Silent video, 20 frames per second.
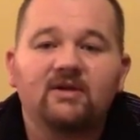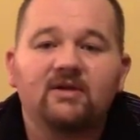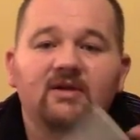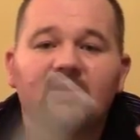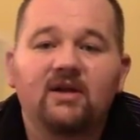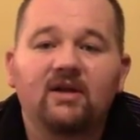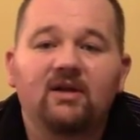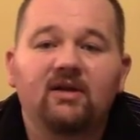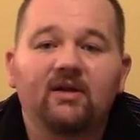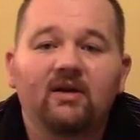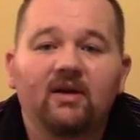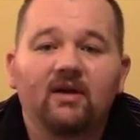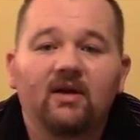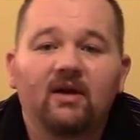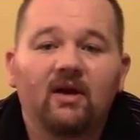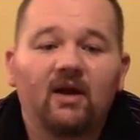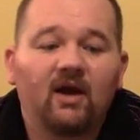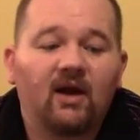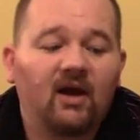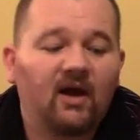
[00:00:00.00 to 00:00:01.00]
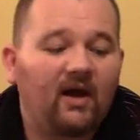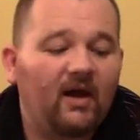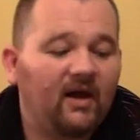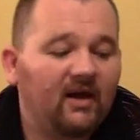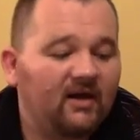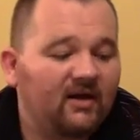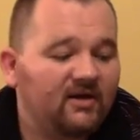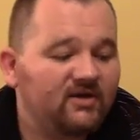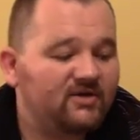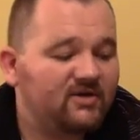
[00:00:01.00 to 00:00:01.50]
You need
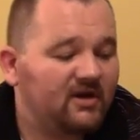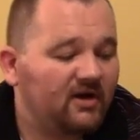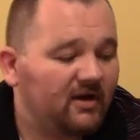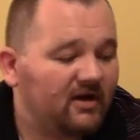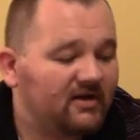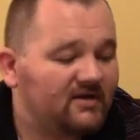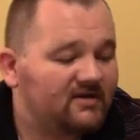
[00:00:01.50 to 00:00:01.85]
an engineering